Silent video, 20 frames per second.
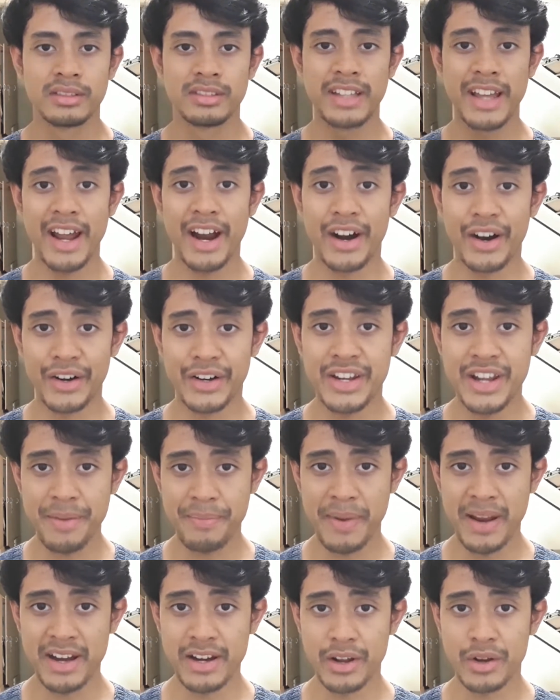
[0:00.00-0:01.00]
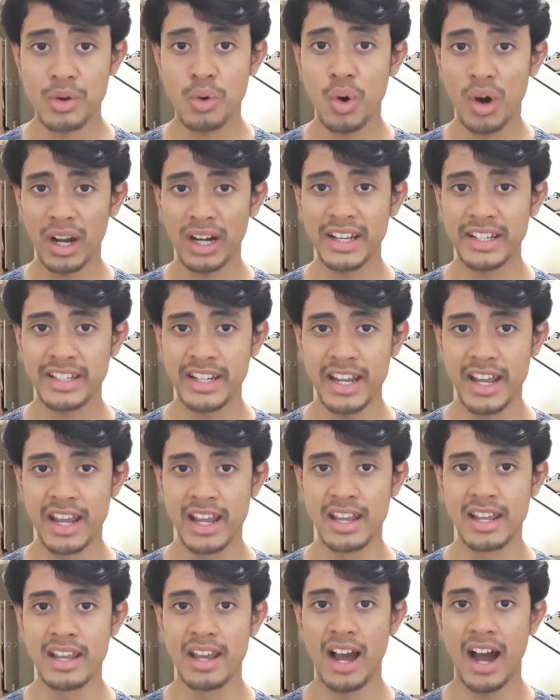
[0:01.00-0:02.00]
They are keeping the
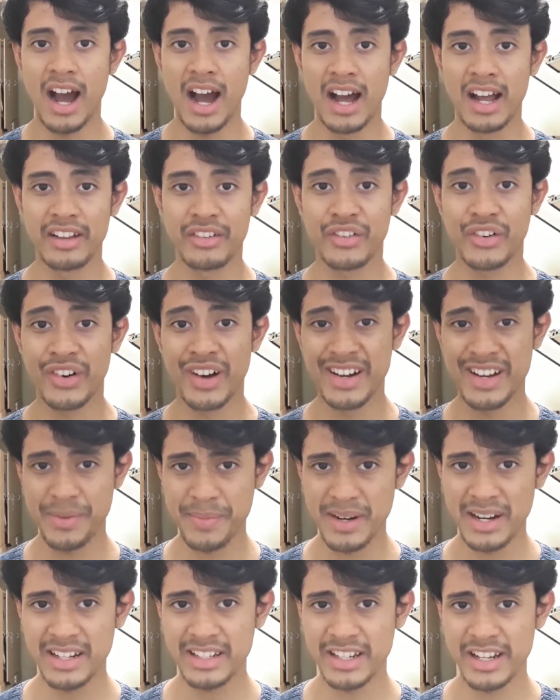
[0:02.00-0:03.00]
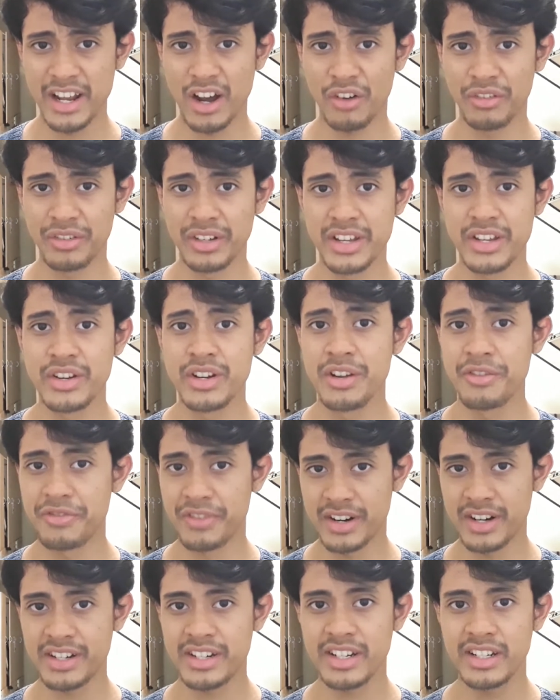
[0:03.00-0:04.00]
quality and credibility of the
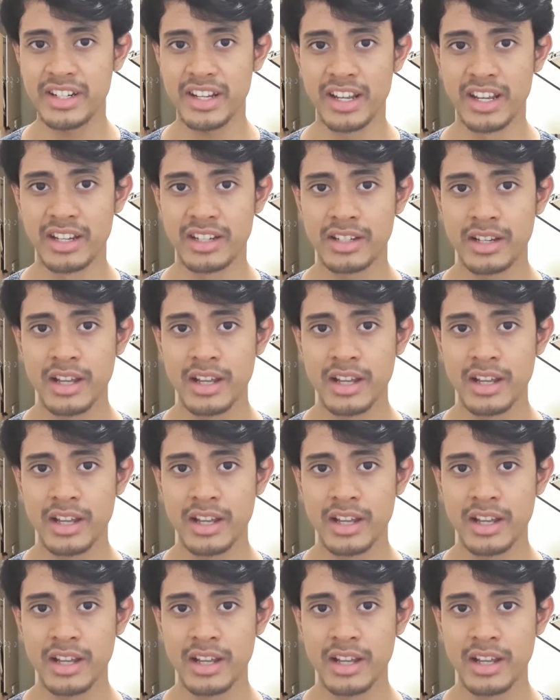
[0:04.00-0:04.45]
universities.